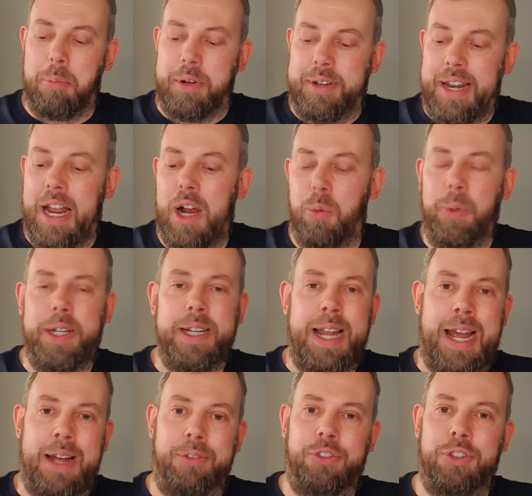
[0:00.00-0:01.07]
But now we're going to
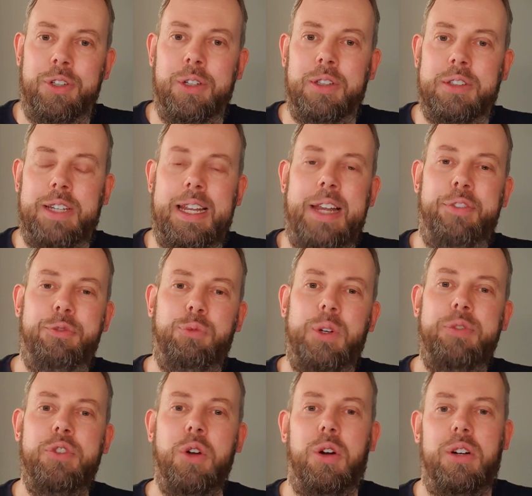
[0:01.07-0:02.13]
have to look, if
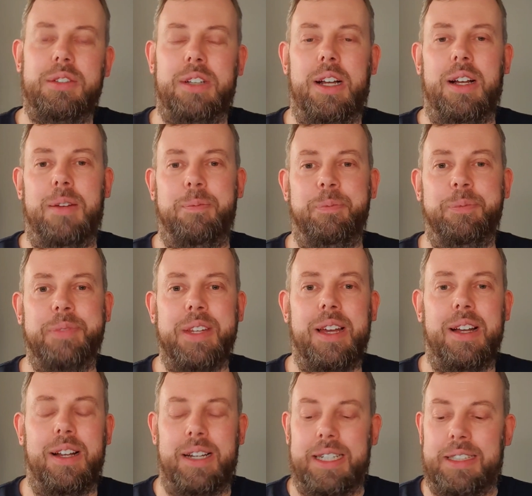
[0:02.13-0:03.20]
we've got, a
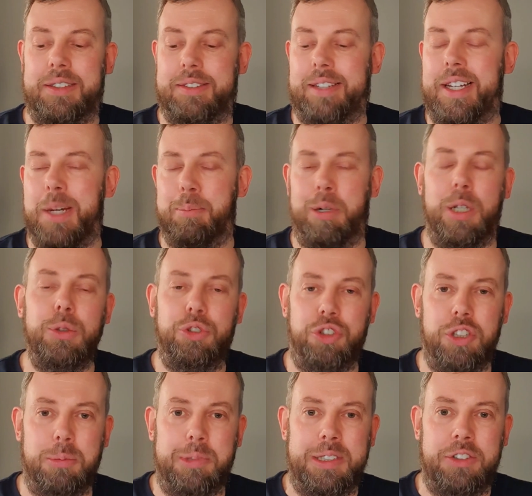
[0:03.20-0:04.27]

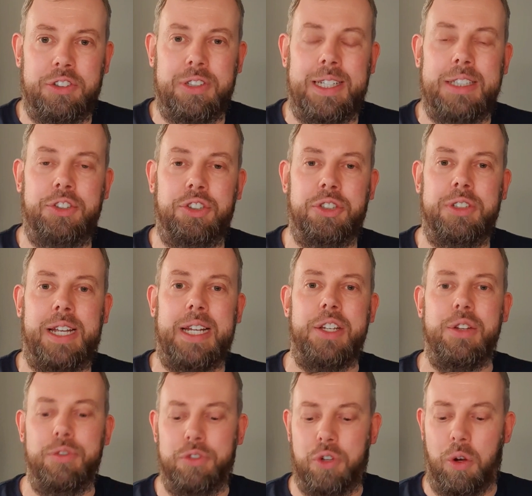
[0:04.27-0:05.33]
prosumer installation, and
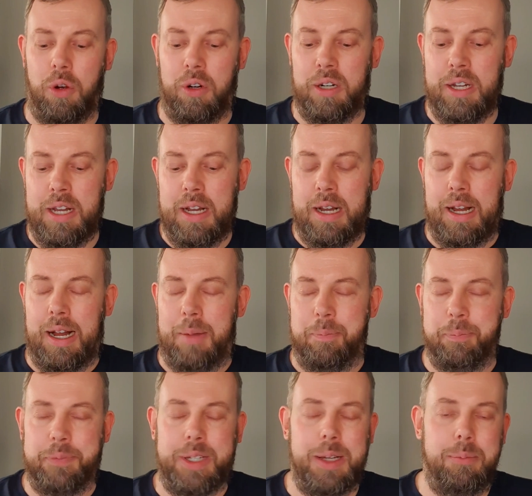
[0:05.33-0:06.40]
you've got
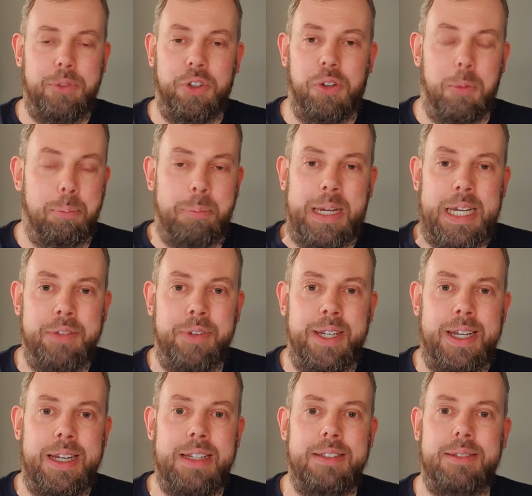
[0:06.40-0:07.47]

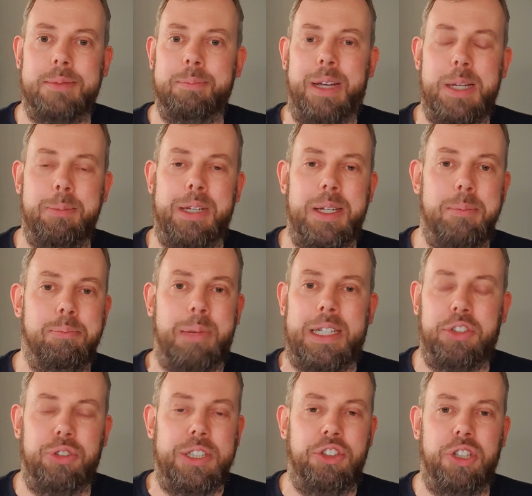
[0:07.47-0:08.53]
PVs, maybe
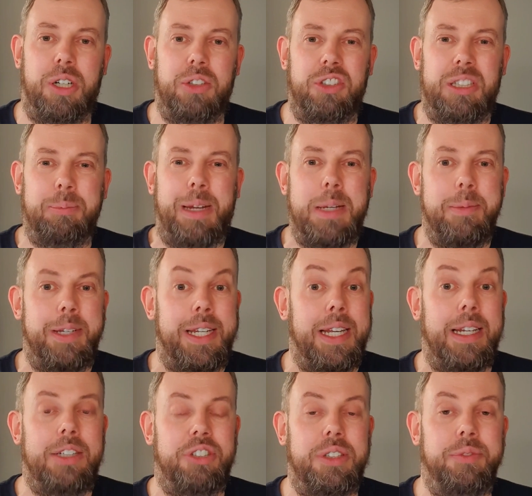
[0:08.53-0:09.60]
battery charging, maybe
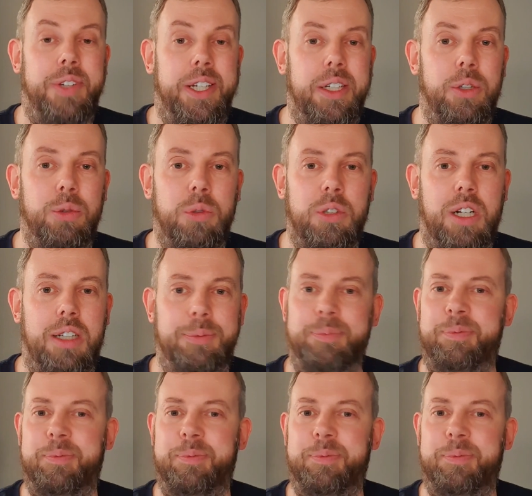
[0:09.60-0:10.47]
electric vehicle